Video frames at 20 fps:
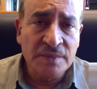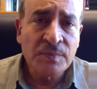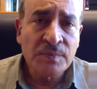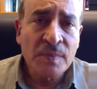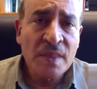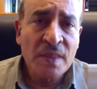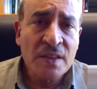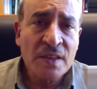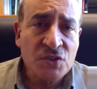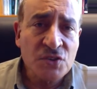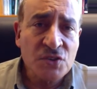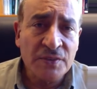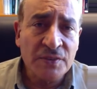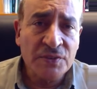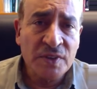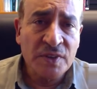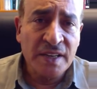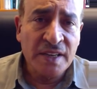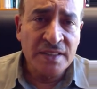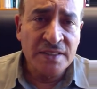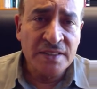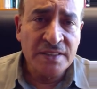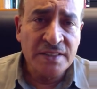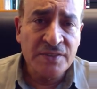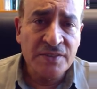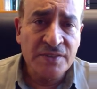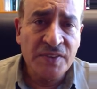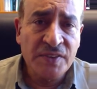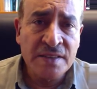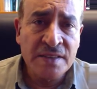software
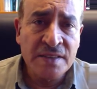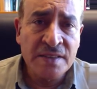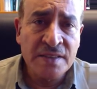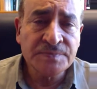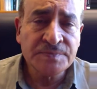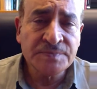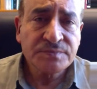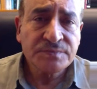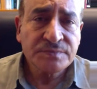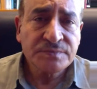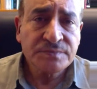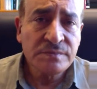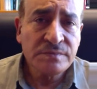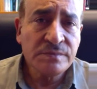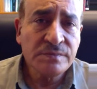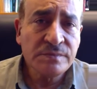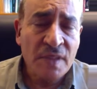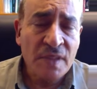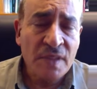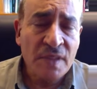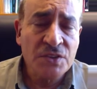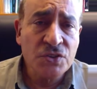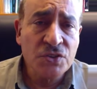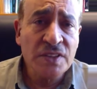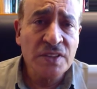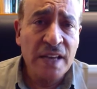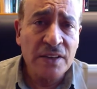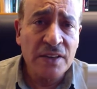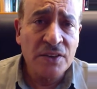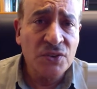interface. So
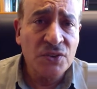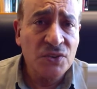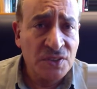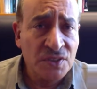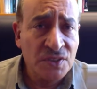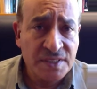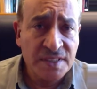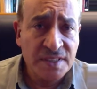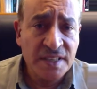that course can